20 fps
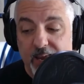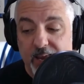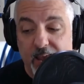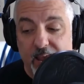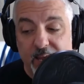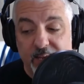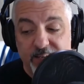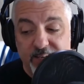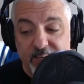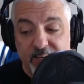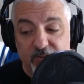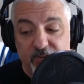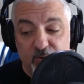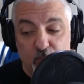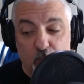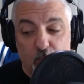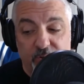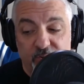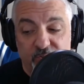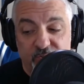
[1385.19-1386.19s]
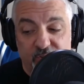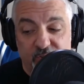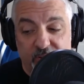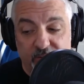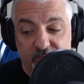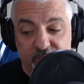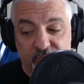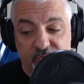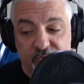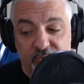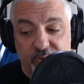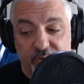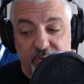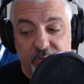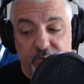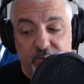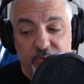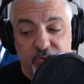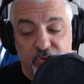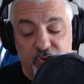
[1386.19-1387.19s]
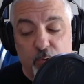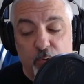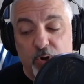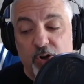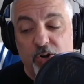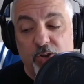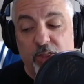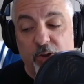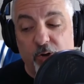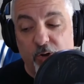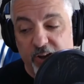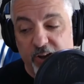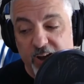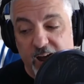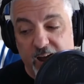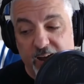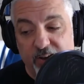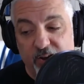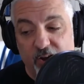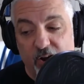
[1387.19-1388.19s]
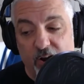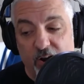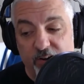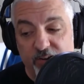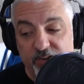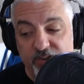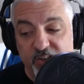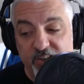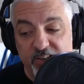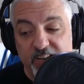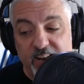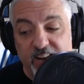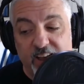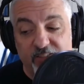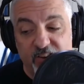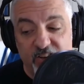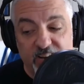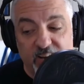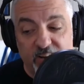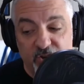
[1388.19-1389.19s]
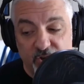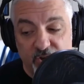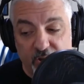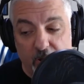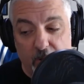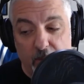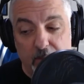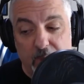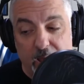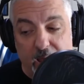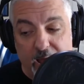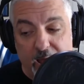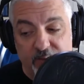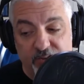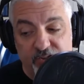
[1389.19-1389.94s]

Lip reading: 18 to 26, 239 yards. He did have a touchdown pass,